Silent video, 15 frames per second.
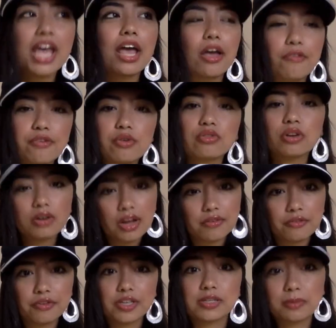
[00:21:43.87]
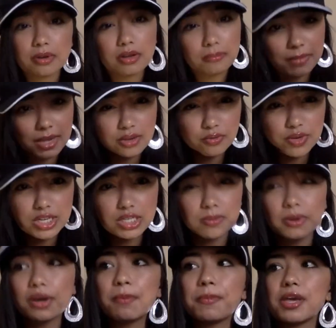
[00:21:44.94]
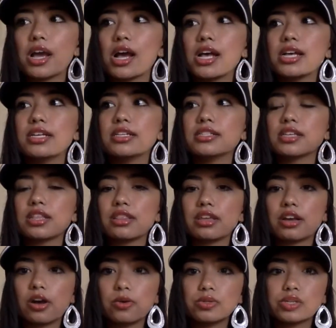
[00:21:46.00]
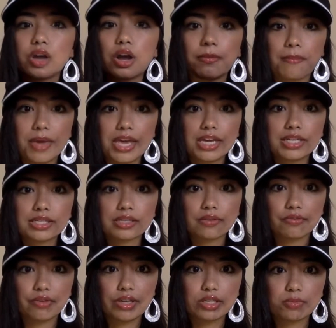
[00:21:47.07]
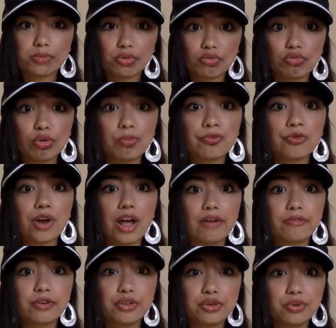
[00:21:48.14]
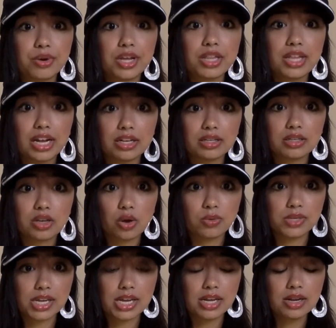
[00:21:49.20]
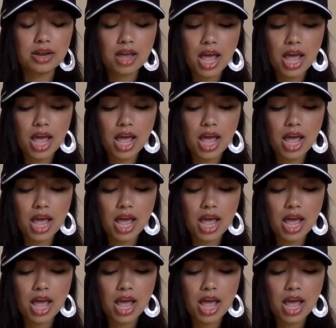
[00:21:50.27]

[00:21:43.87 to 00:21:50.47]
If you don't have a Facebook, make a Facebook, because the Coast Guard makes a Facebook group for every unit that goes in.